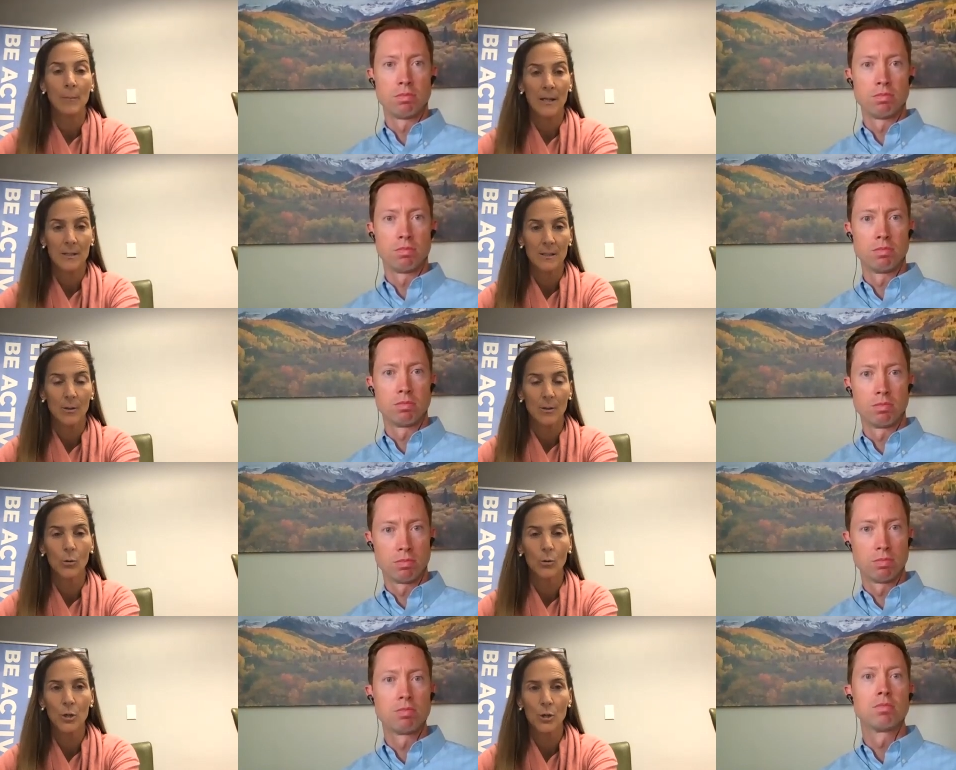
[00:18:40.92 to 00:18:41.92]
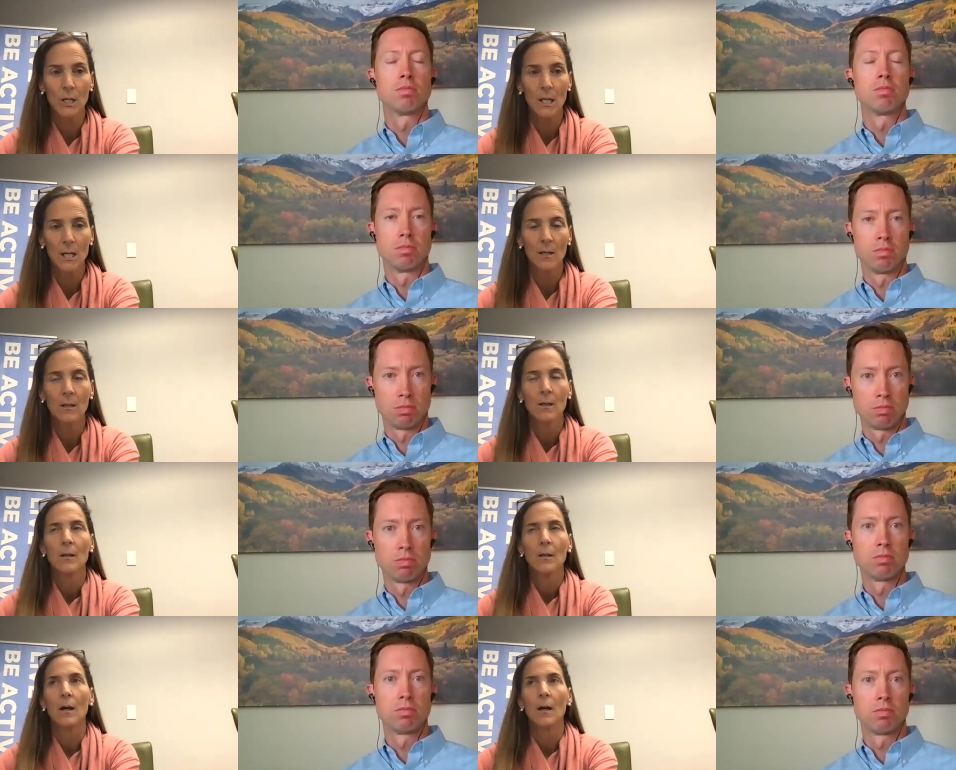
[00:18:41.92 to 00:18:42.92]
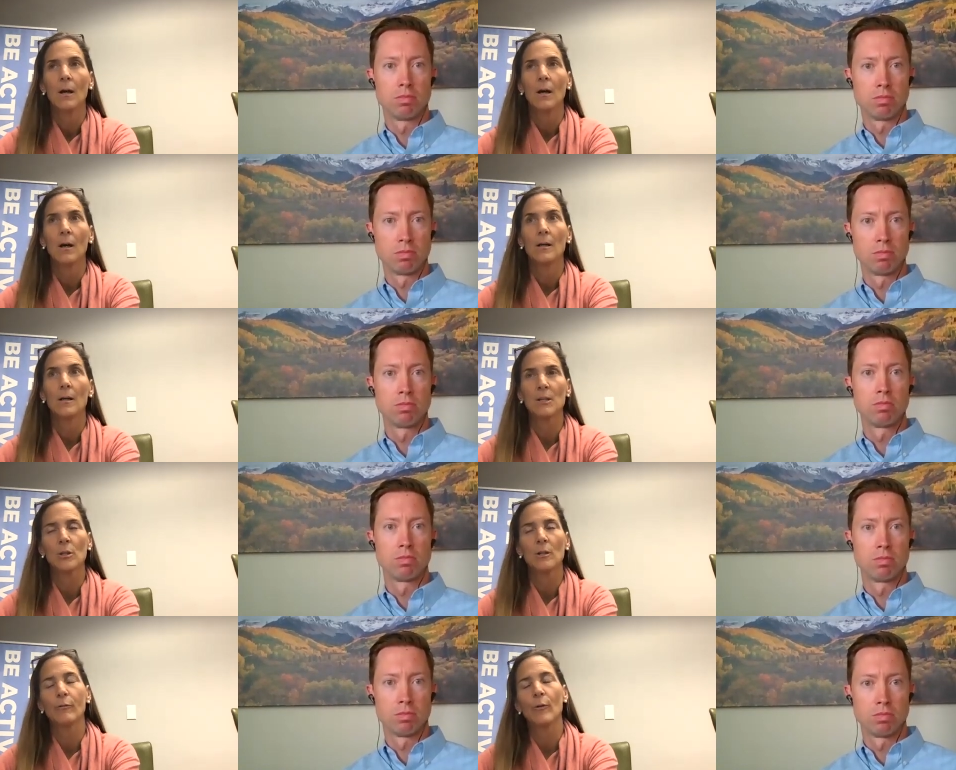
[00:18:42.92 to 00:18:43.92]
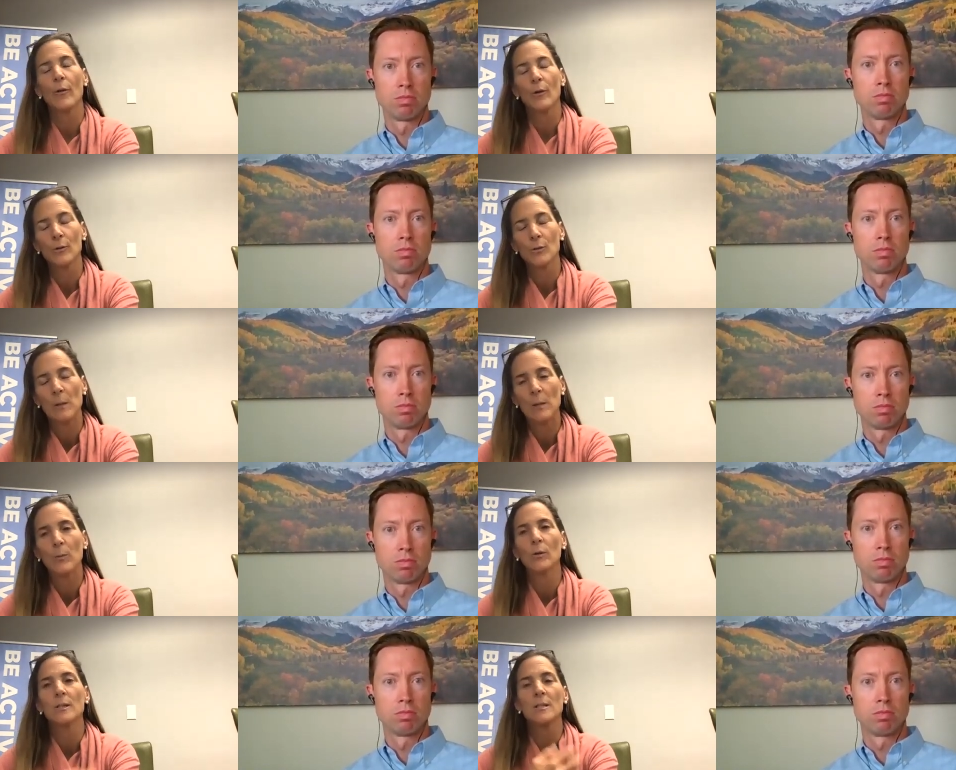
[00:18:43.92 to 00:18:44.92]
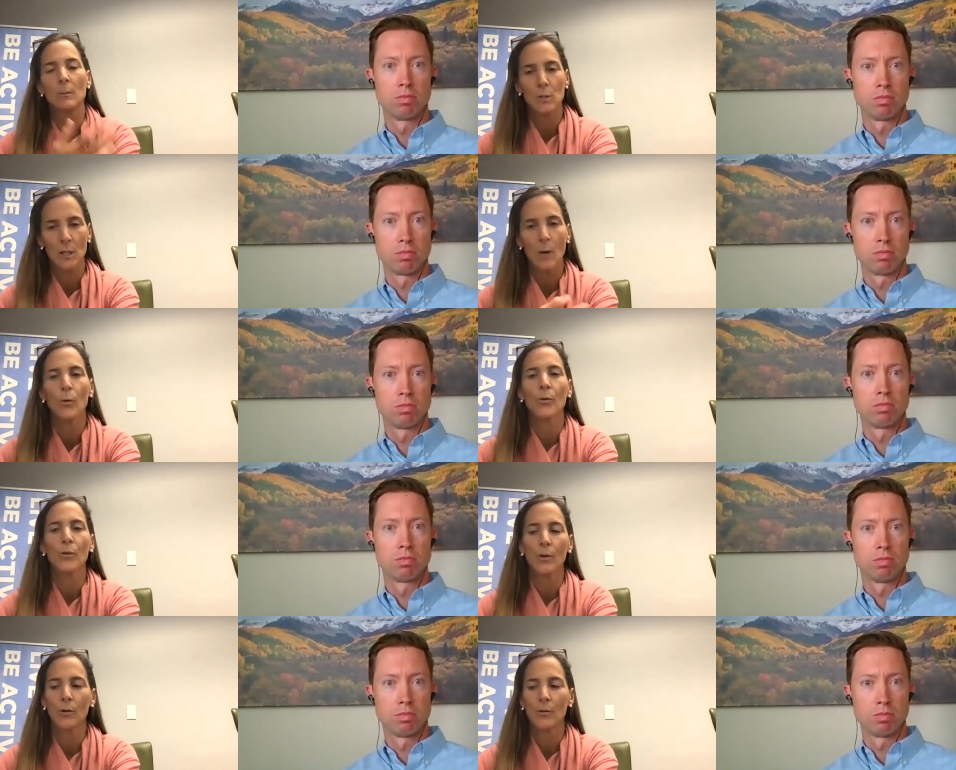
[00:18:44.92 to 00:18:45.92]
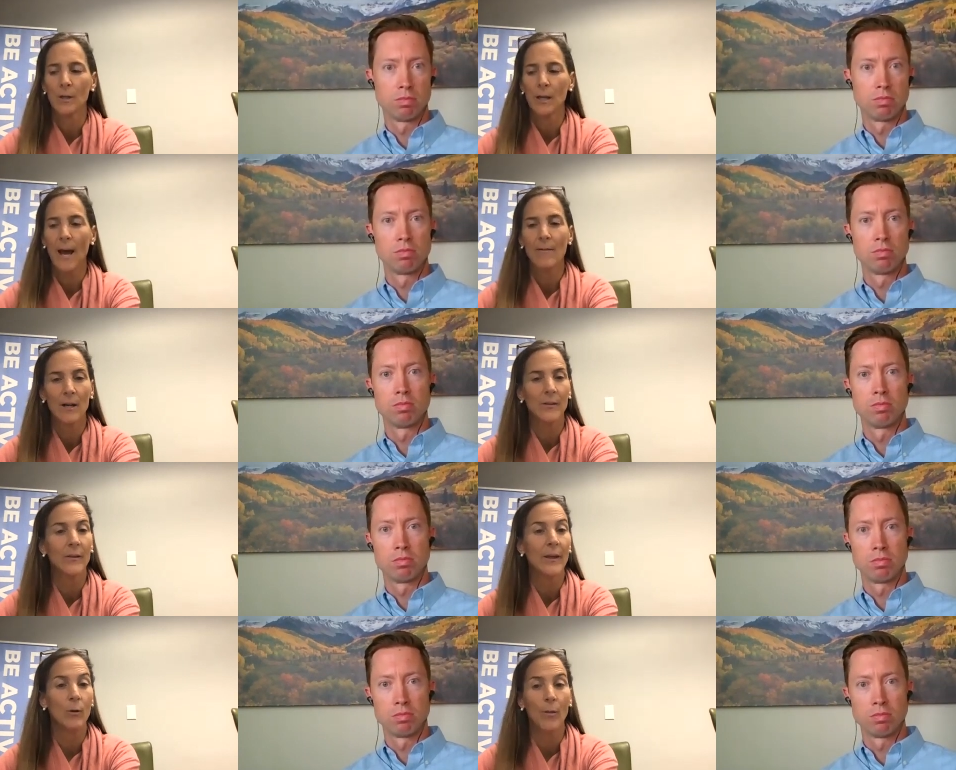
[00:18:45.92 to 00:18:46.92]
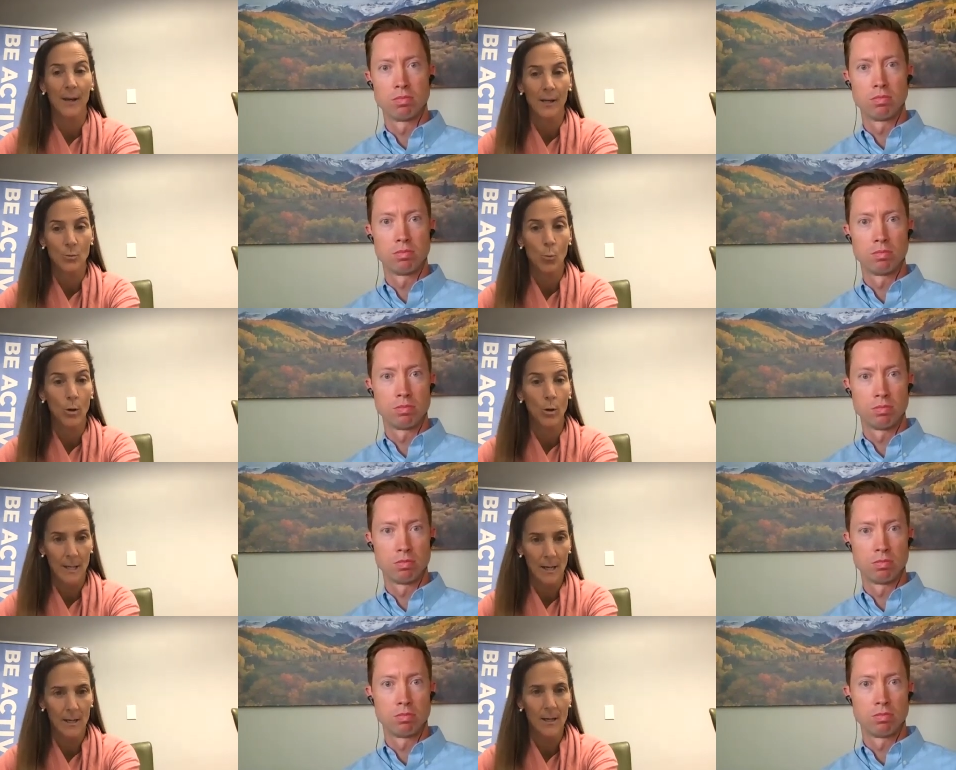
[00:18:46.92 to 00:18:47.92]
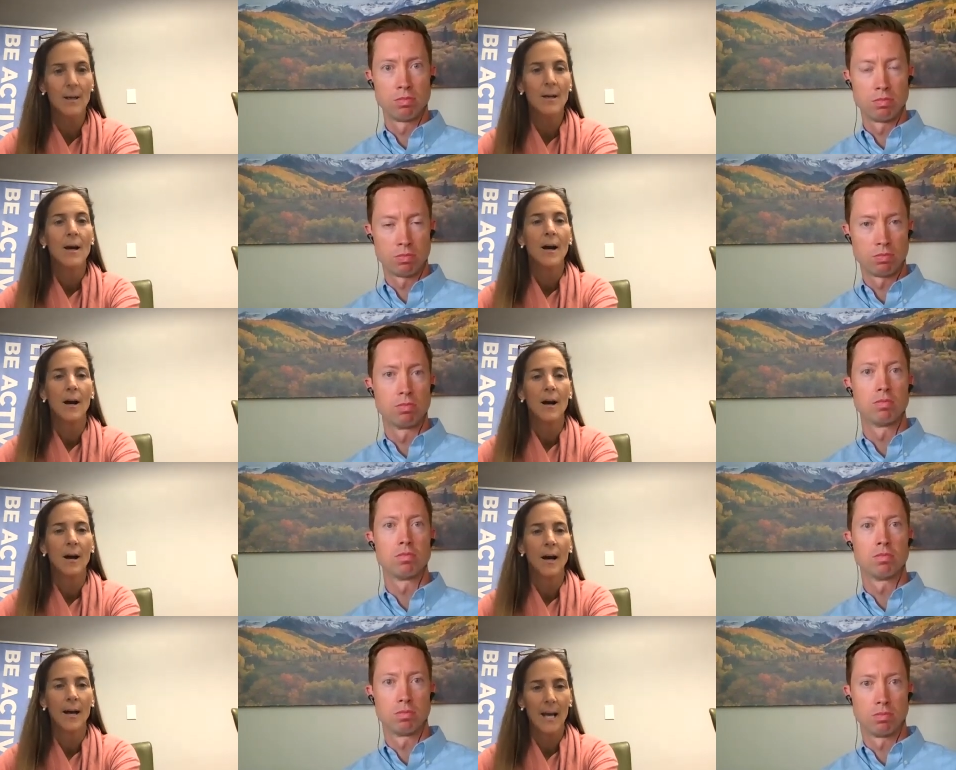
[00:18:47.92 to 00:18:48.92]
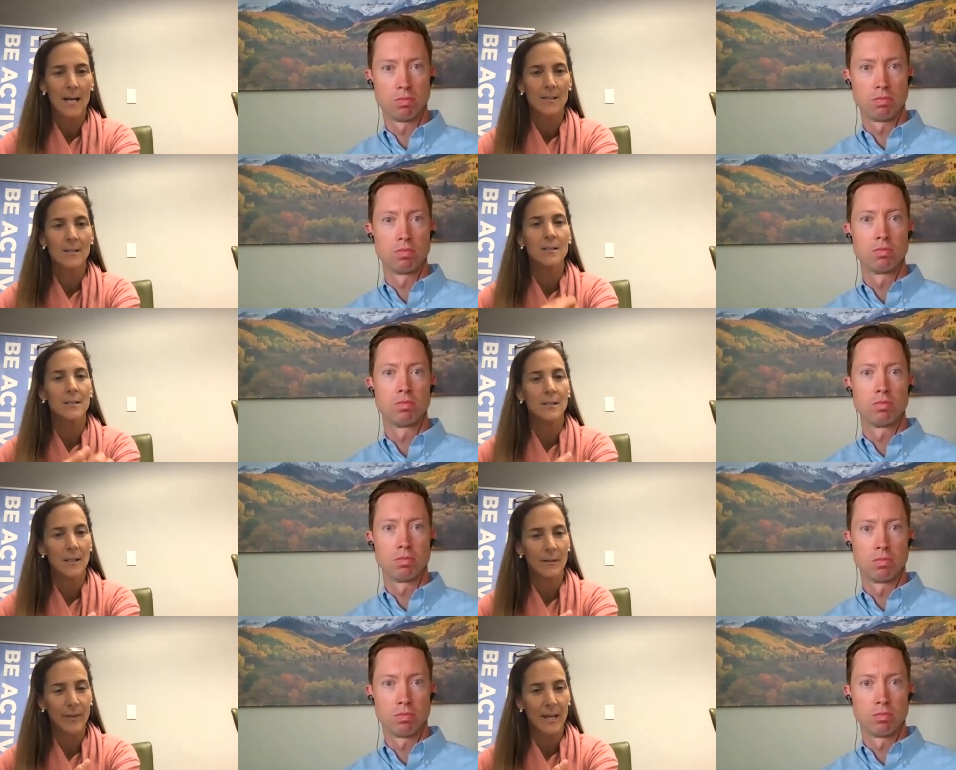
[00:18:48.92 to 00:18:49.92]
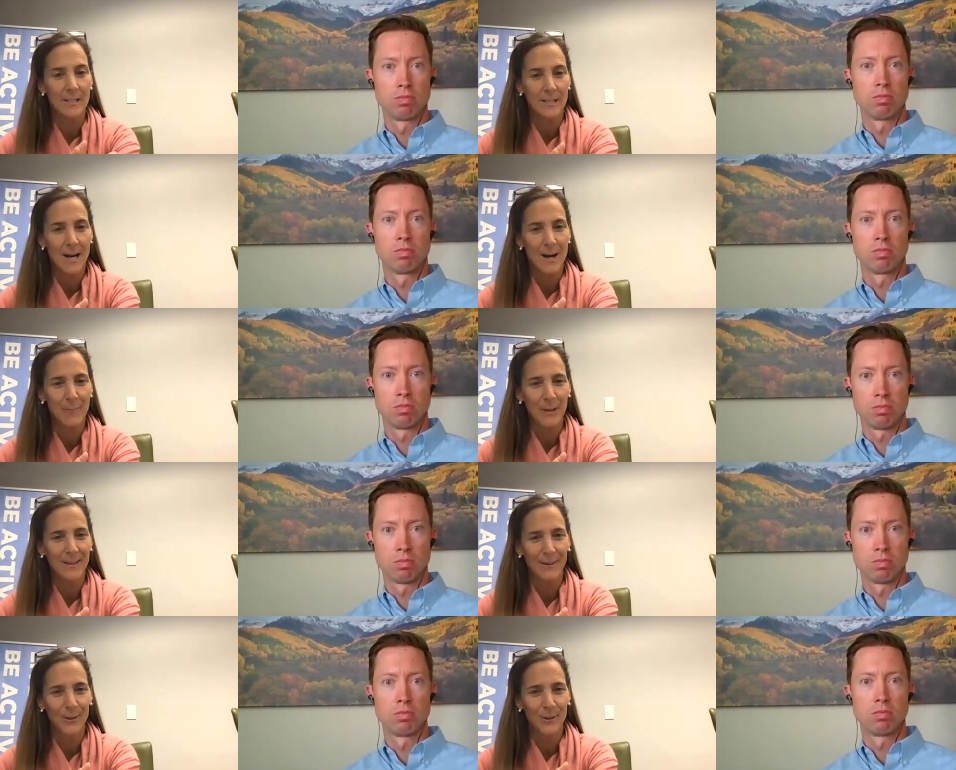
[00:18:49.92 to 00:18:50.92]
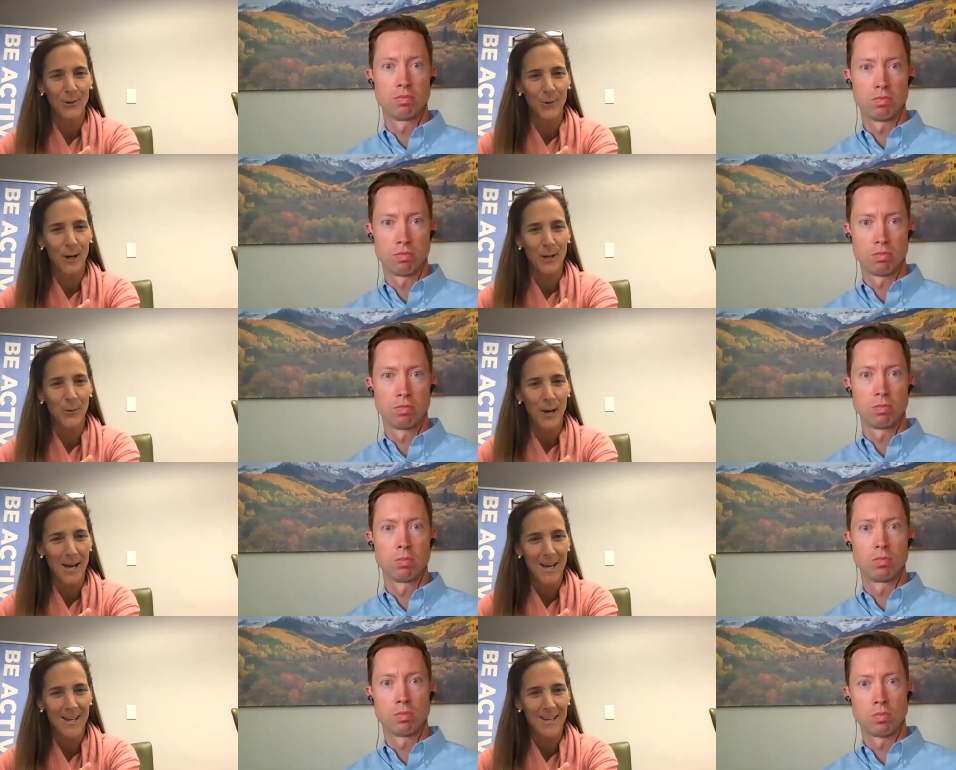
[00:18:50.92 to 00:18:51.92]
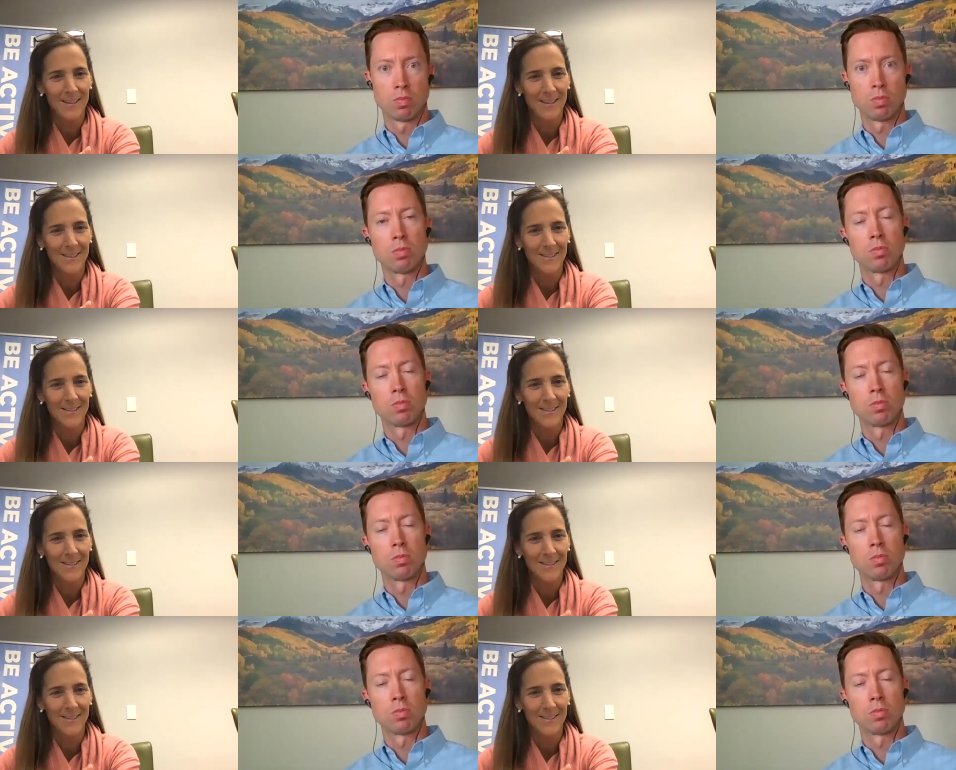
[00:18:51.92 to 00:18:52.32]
Speaker 1: medicine cold turkey? Uh, especially for those people, it seemed to come with the the caveat that they don't think it's working. Uh, mm-hmm. I guess if they stop it, they're going to know right away